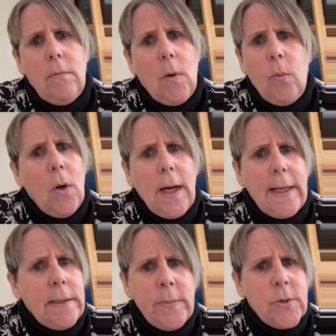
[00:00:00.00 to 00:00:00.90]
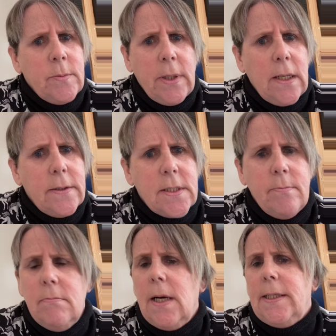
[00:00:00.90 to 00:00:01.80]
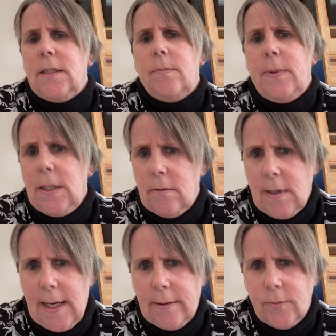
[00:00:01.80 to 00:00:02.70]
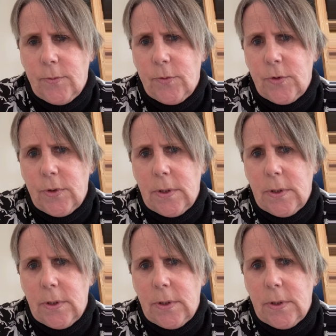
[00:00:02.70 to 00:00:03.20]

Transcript: what animals and plants might be around.